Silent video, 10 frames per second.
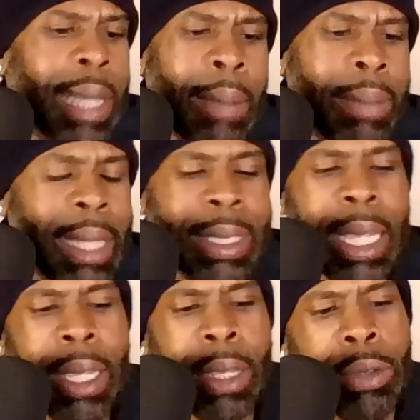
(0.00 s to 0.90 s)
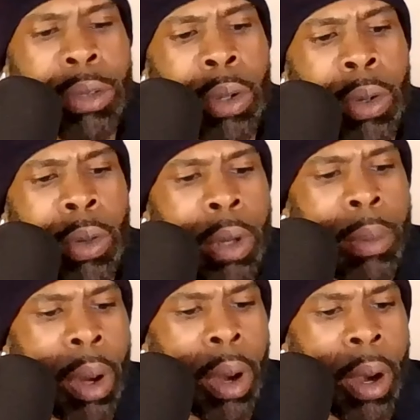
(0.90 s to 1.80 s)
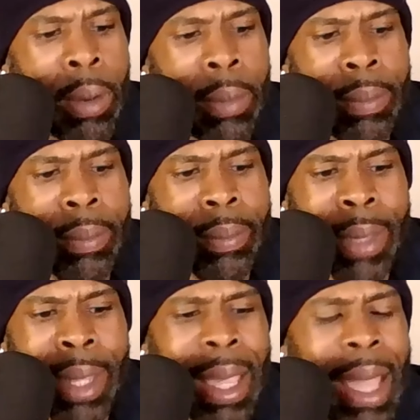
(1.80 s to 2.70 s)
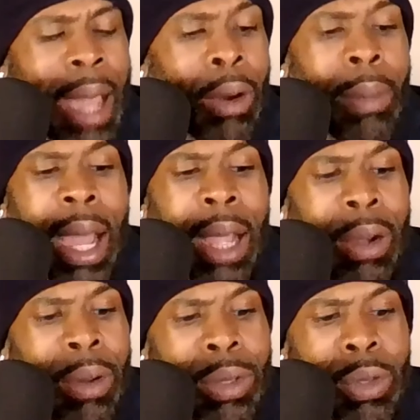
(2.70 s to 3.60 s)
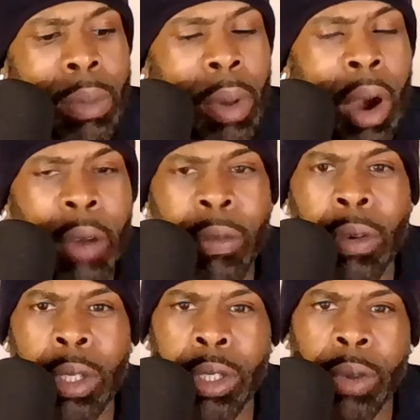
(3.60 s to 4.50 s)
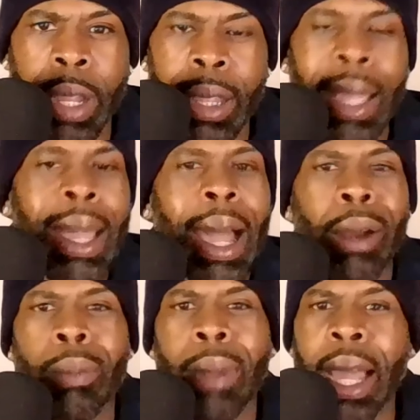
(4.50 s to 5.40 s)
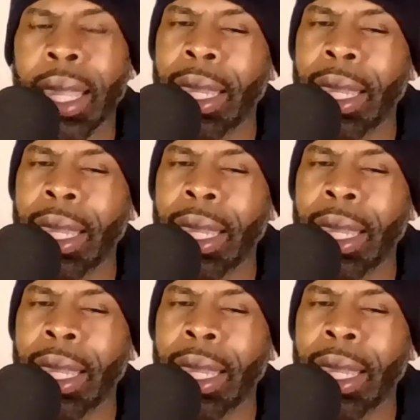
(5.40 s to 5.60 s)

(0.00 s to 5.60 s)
I'm not taking you to a hookah bar. I don't mind going to a bar for a drink. I don't mind